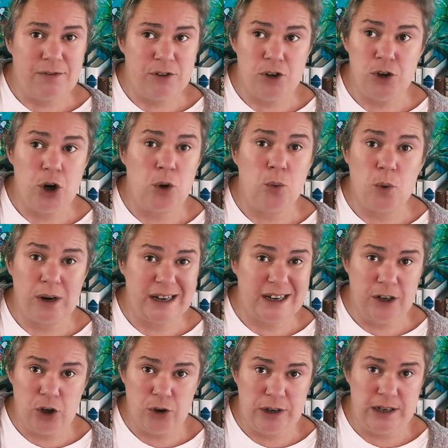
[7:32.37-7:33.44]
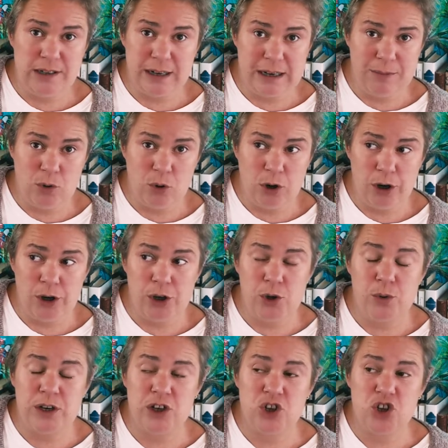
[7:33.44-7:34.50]
If you don't want to increase anymore,
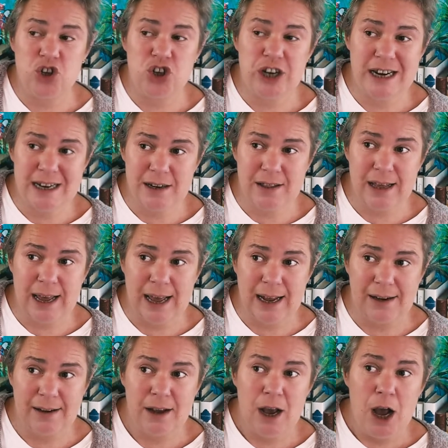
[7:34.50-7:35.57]
you can cheat that